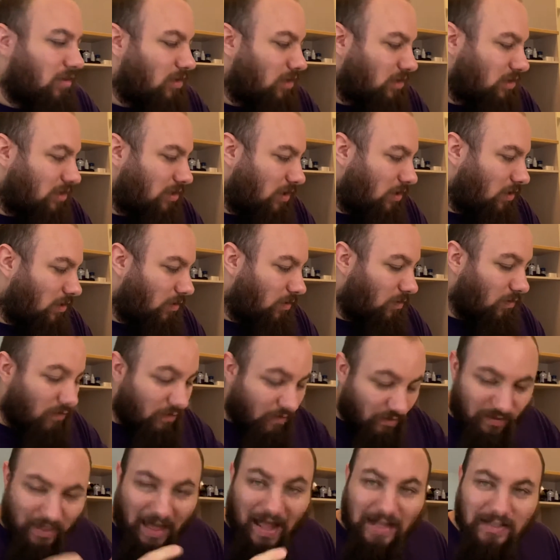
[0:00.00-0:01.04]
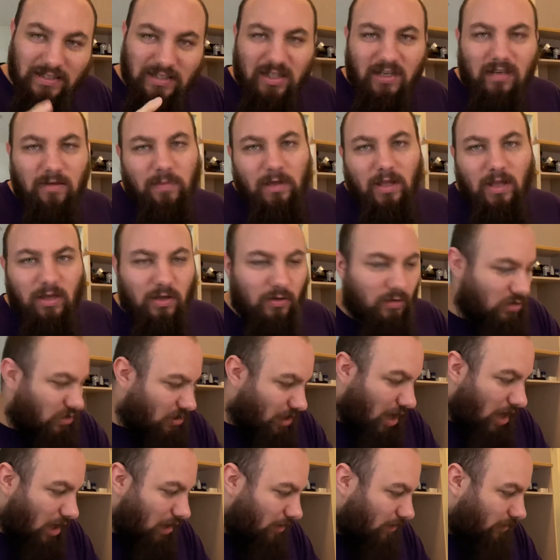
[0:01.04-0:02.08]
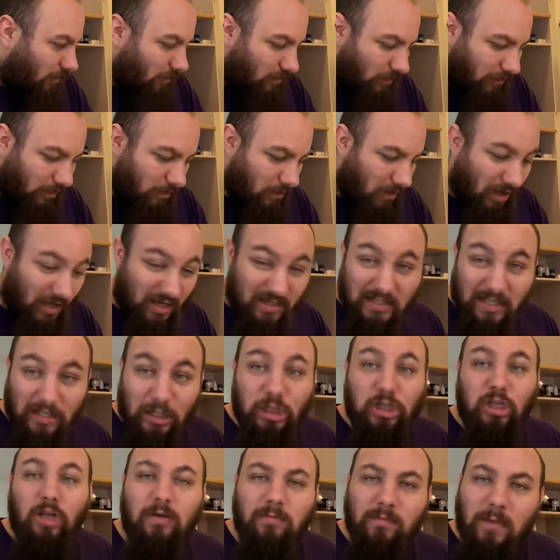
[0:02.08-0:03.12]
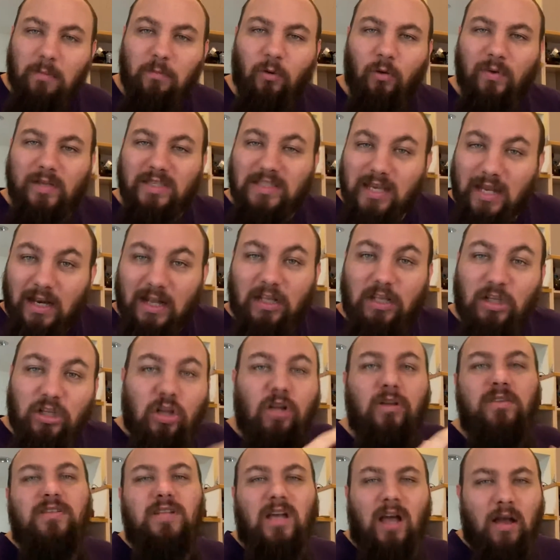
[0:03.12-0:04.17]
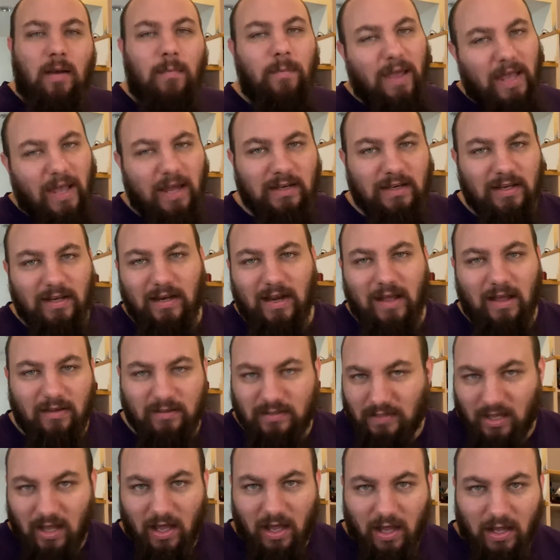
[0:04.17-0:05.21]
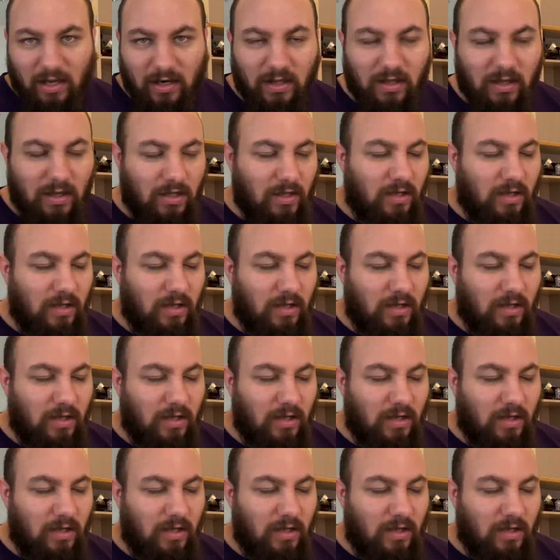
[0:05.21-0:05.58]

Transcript: So that's going to be a huge shock for me because remember we said it looked abandoned outside.